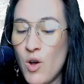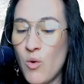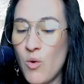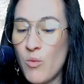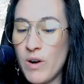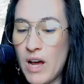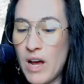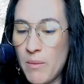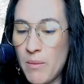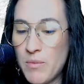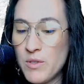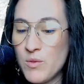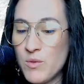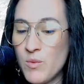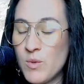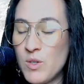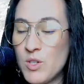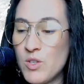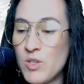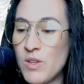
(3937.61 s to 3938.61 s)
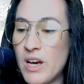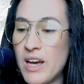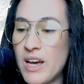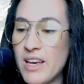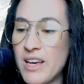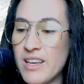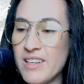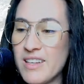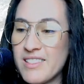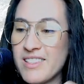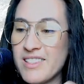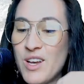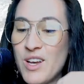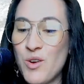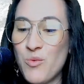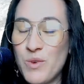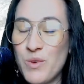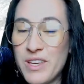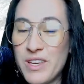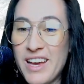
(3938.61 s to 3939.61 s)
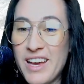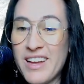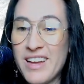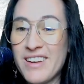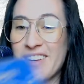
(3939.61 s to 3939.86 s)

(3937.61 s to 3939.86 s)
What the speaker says: What happens when we do that is we get